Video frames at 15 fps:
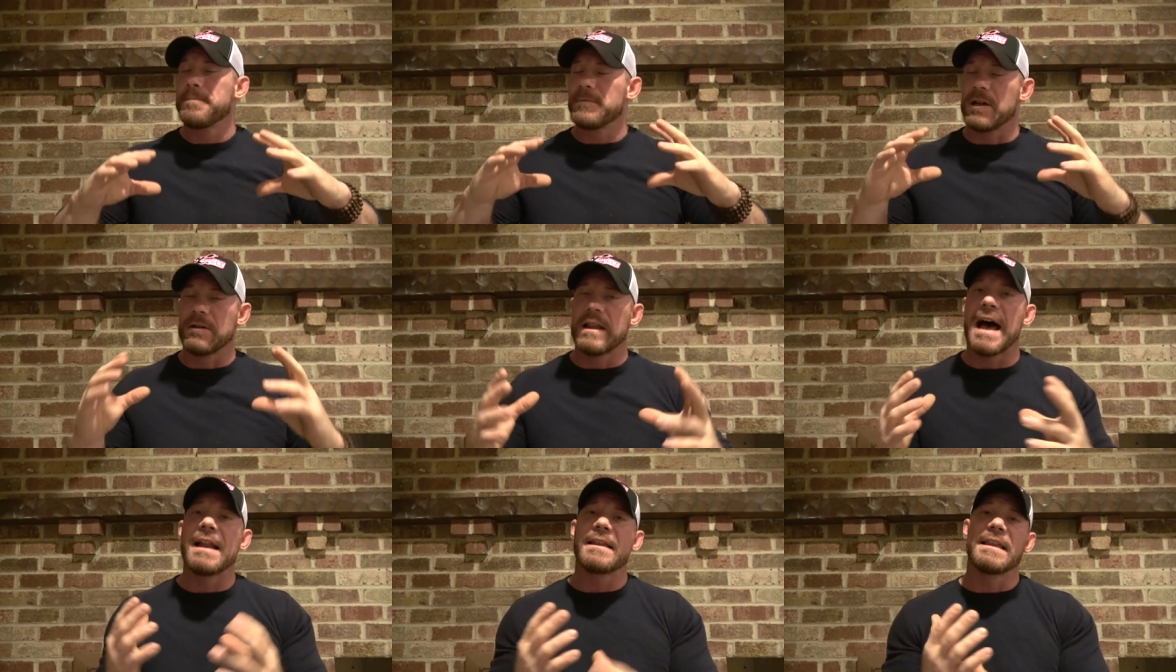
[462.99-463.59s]
There
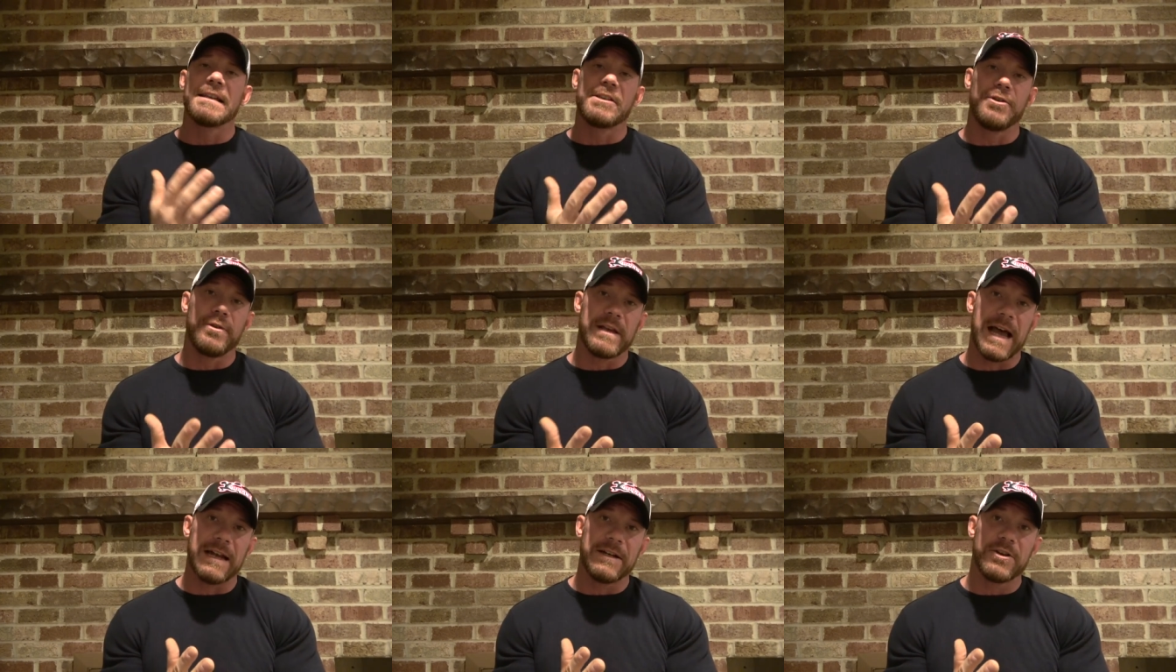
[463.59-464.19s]
are a lot of things you
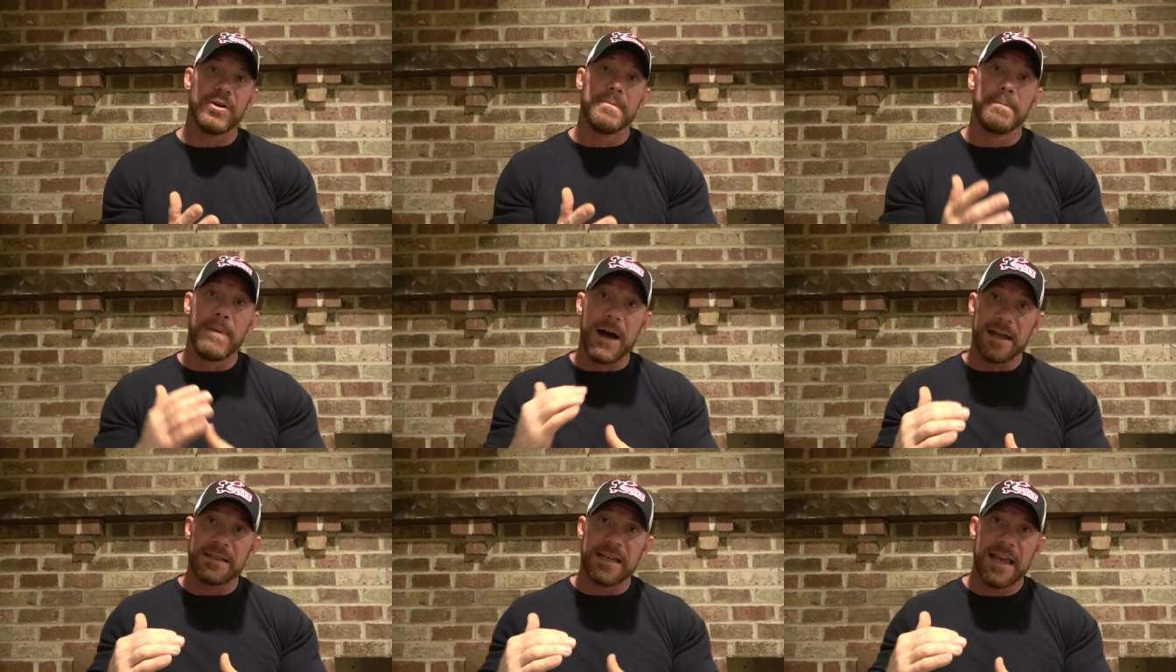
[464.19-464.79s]
can kind of do,
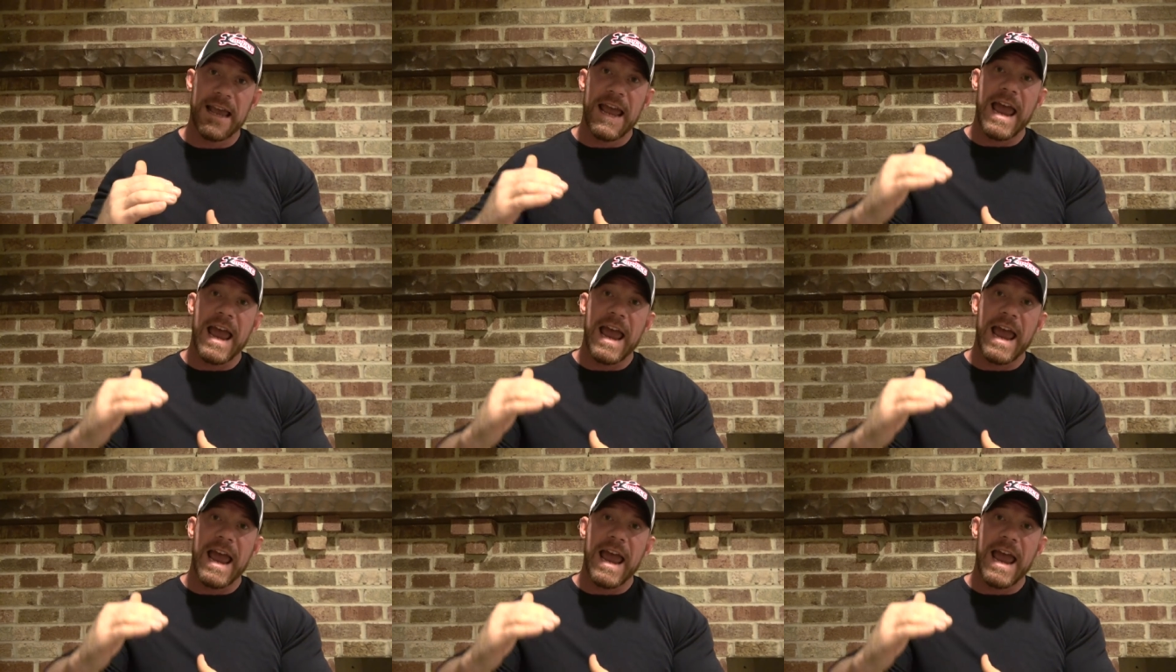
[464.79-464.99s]
but